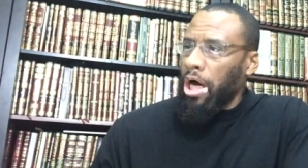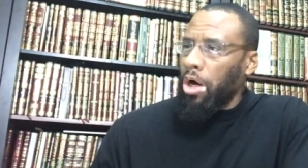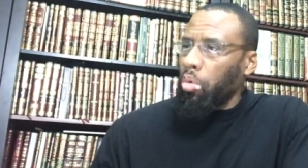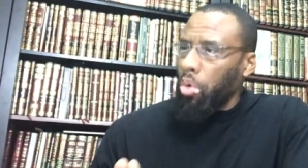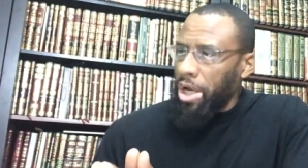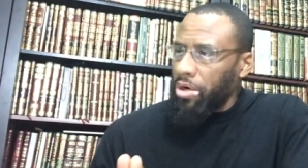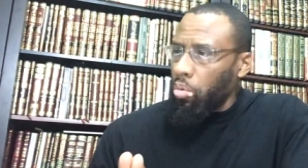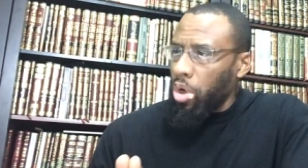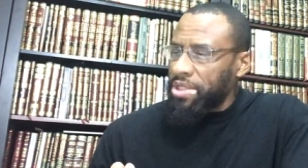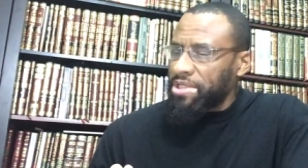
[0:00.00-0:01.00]
Uh,
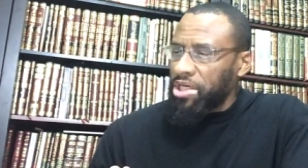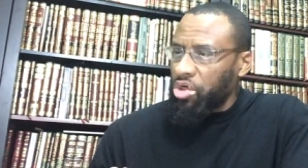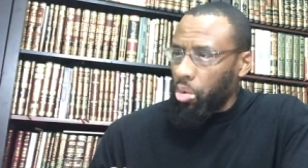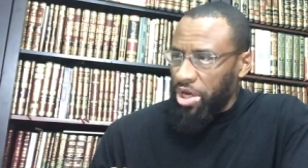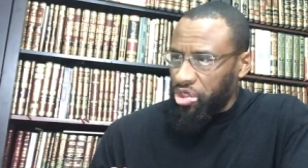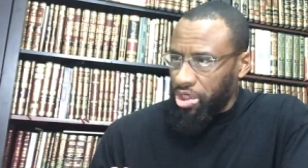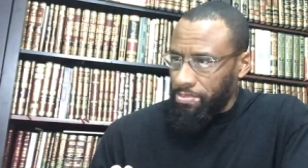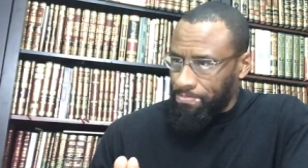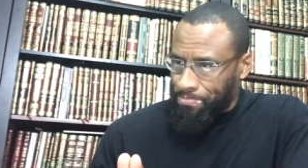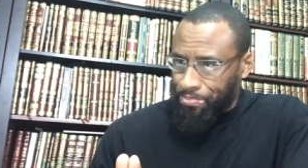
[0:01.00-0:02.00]
one, one
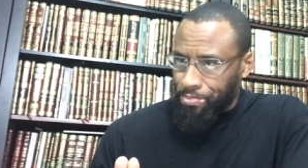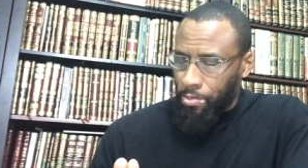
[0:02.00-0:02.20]
situation